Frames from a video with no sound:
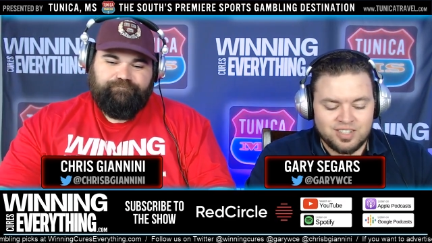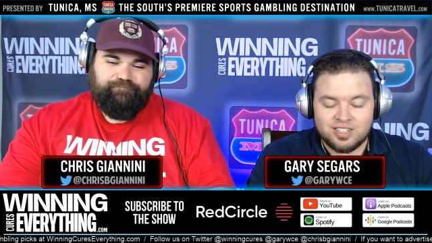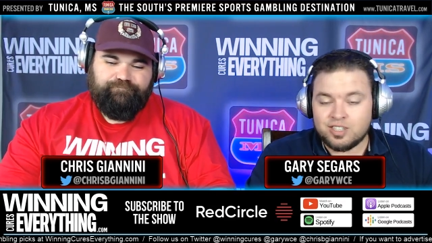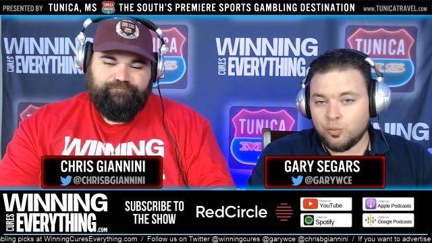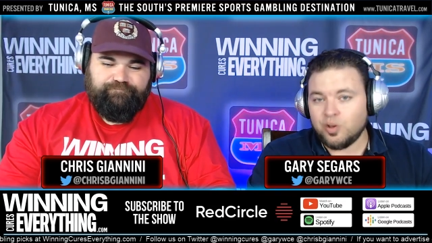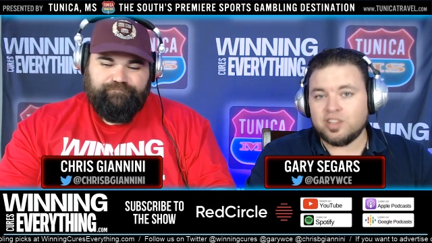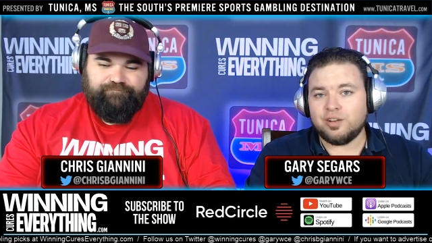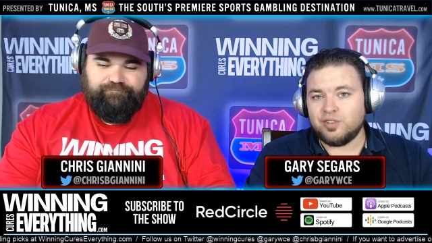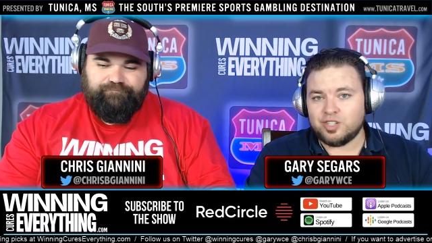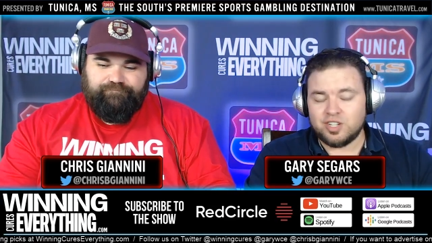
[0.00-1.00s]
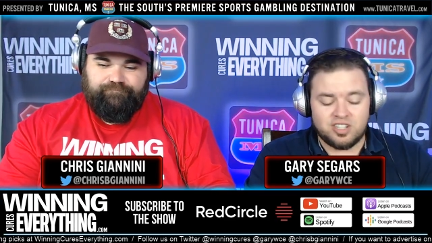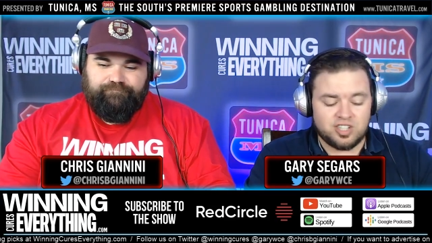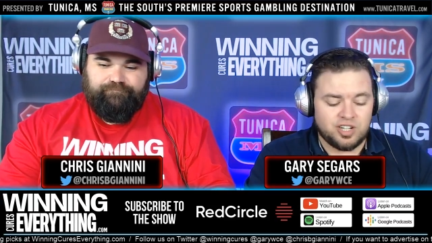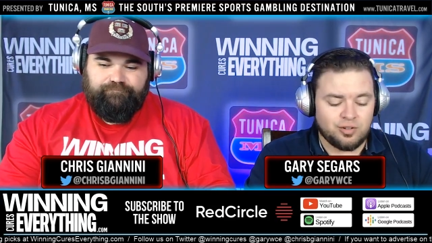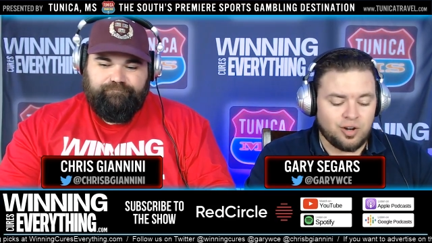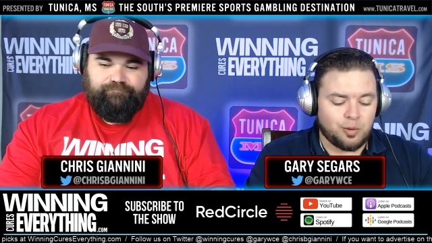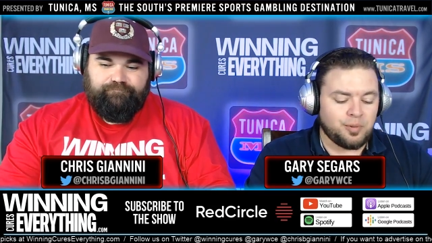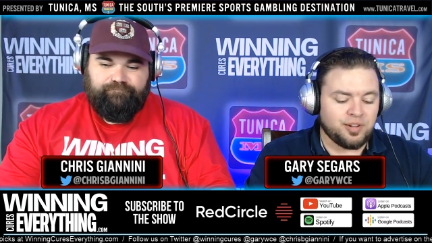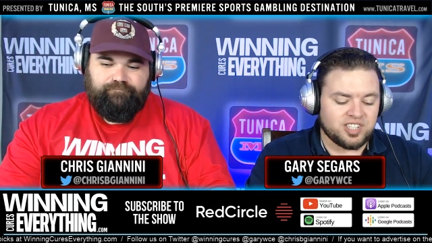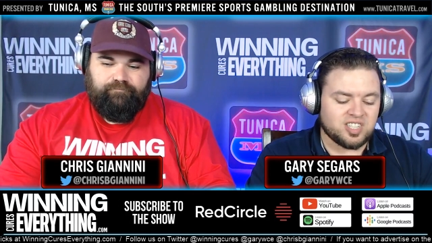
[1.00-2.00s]
Speaker 1: To win the division this year, they are
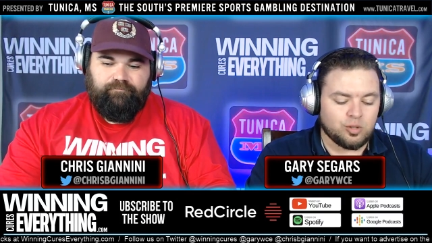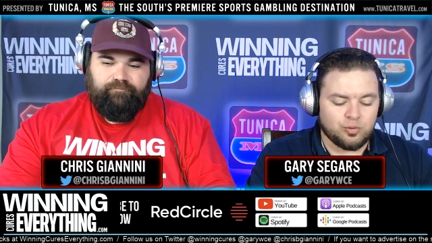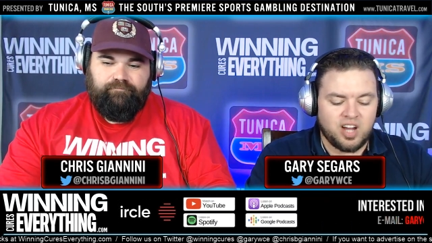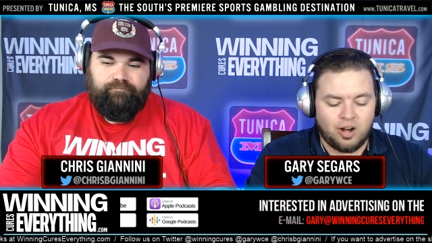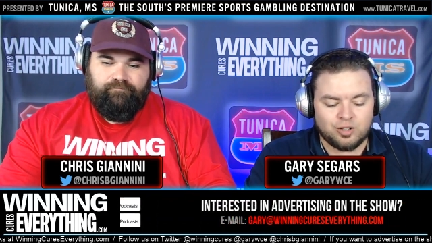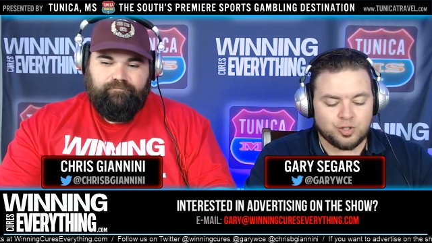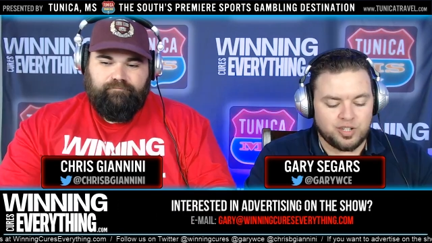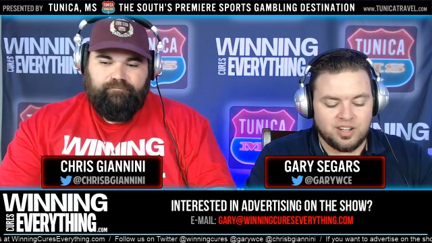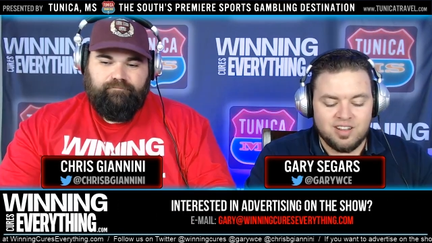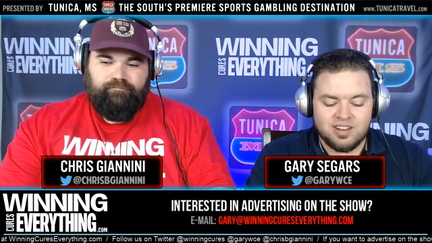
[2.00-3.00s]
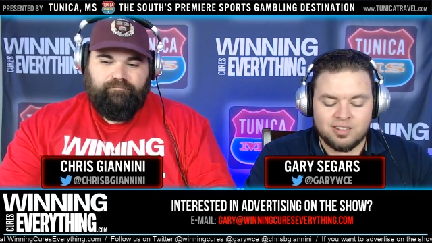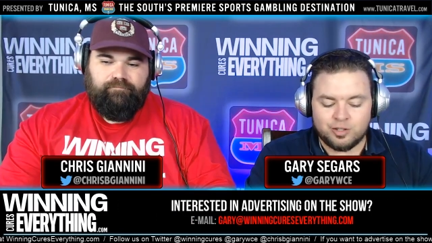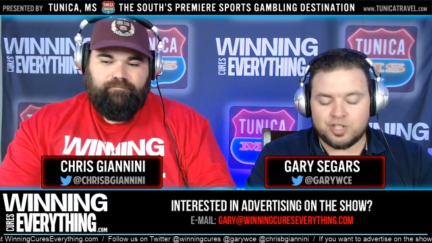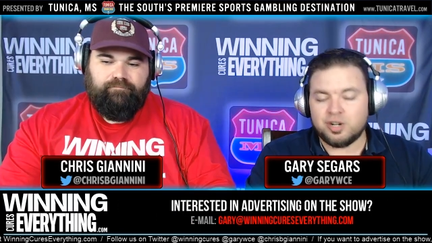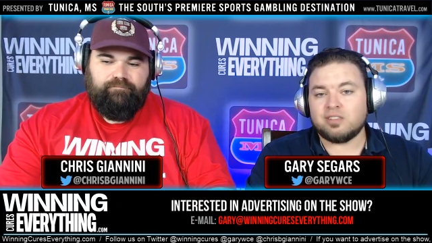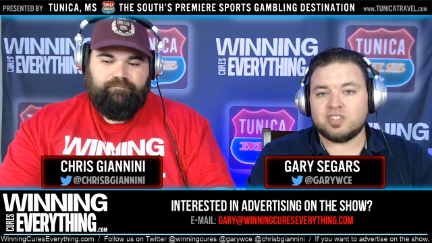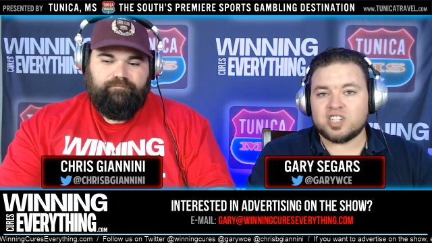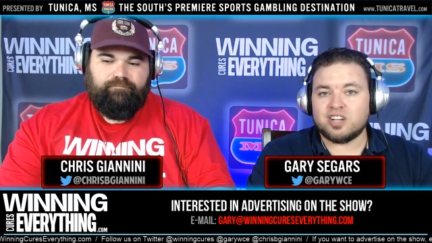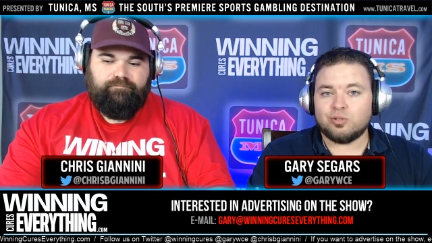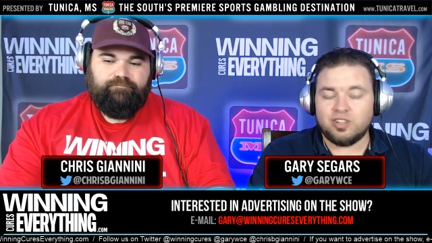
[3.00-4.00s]
plus 300. Their strength of
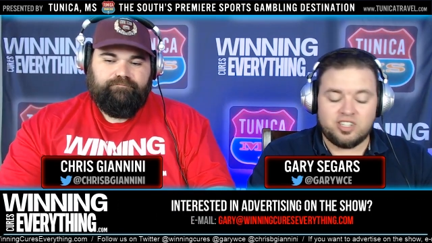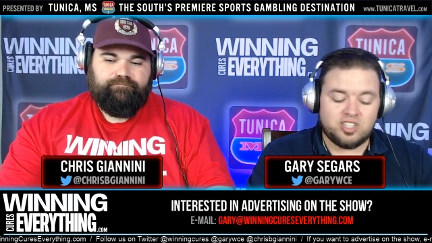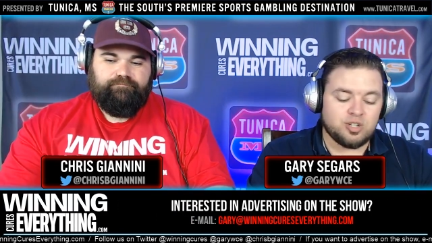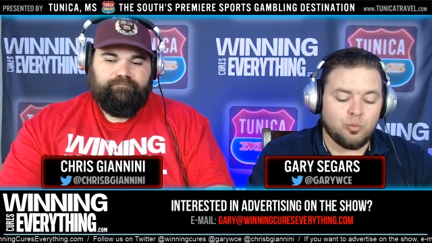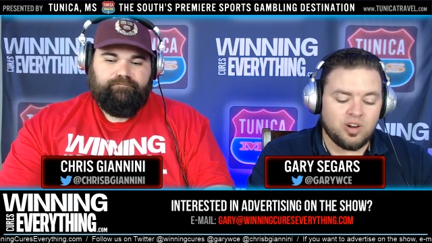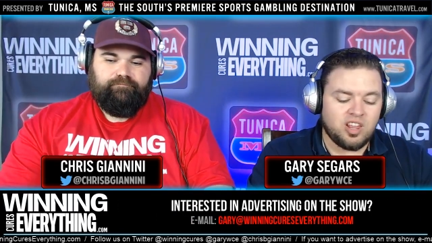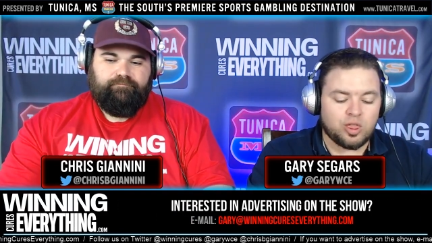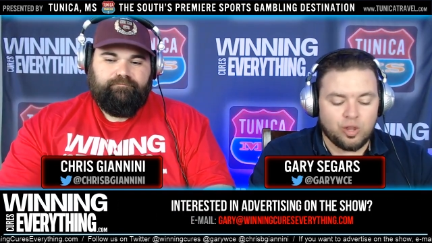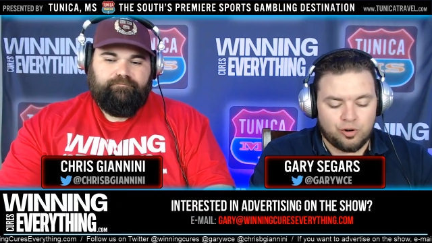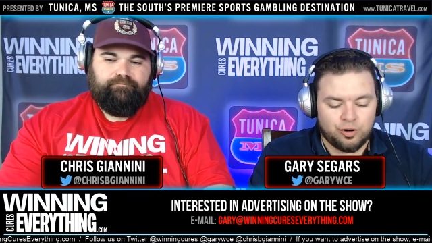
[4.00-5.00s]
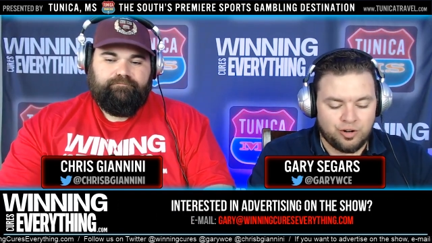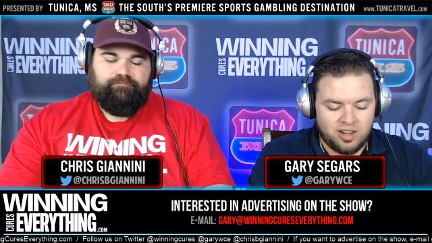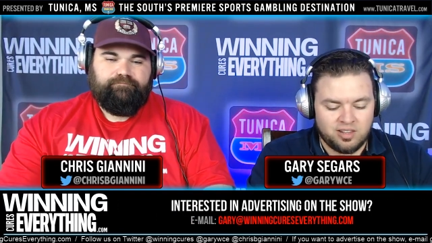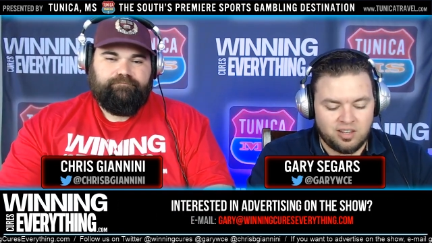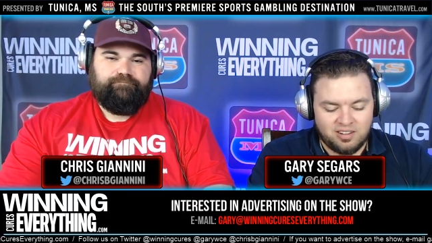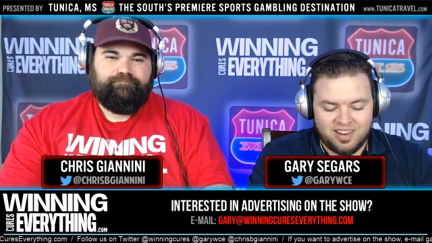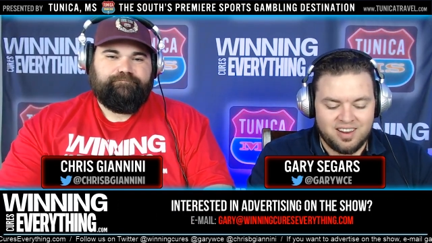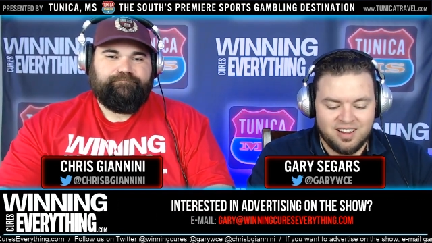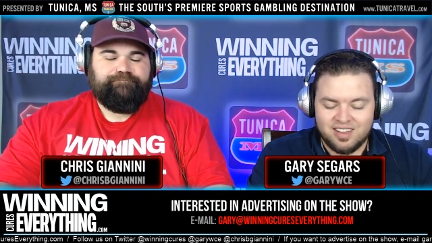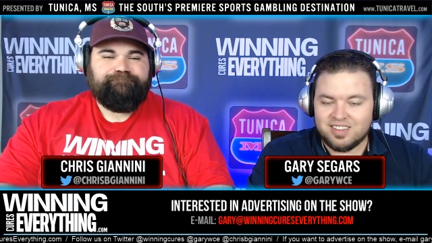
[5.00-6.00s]
schedule is 23rd in the
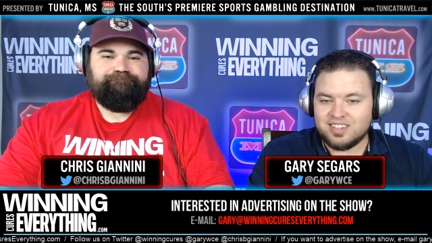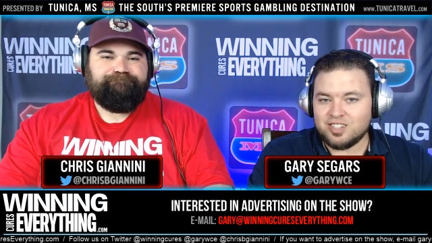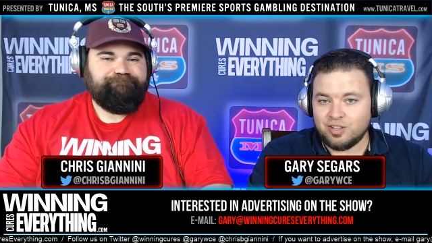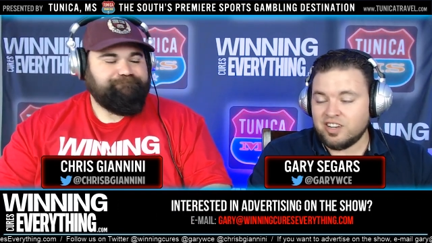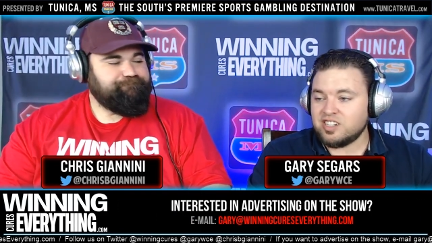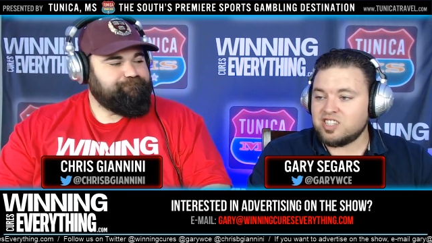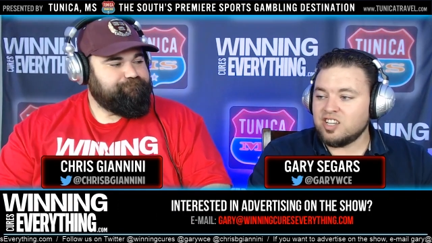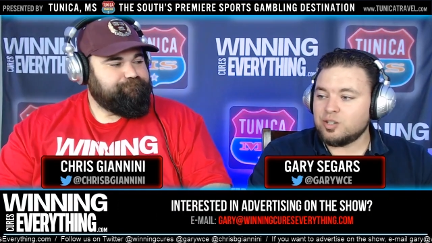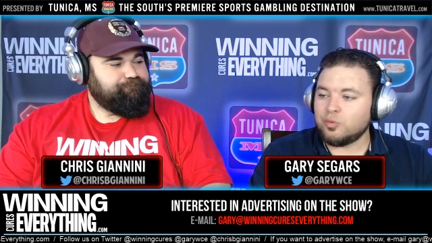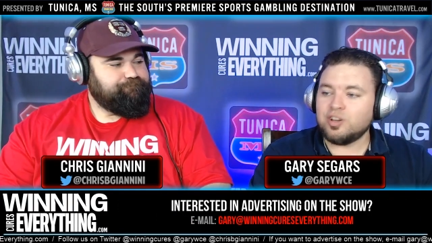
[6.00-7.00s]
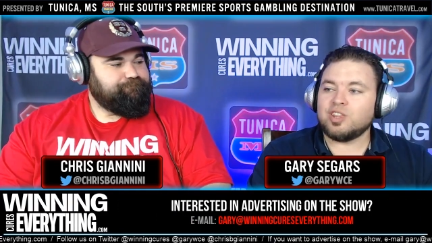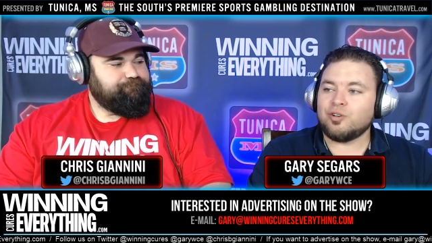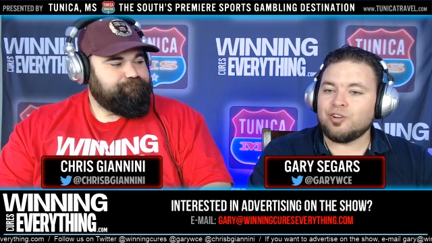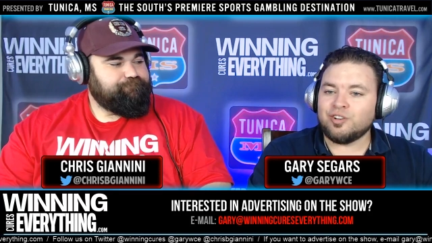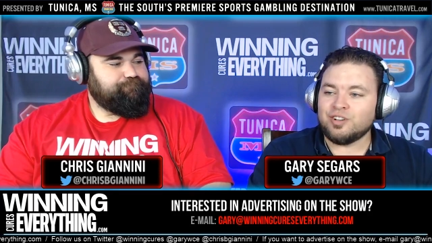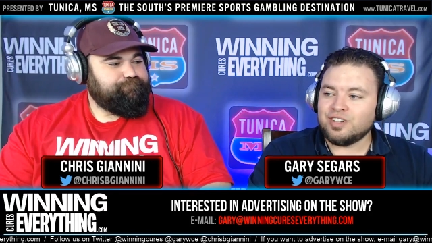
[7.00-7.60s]
league, so that is the 23rd